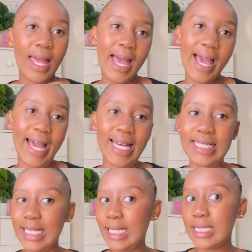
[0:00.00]
hi
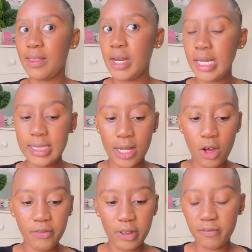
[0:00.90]
guys it's the next day
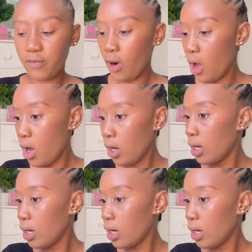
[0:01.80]
of the vlog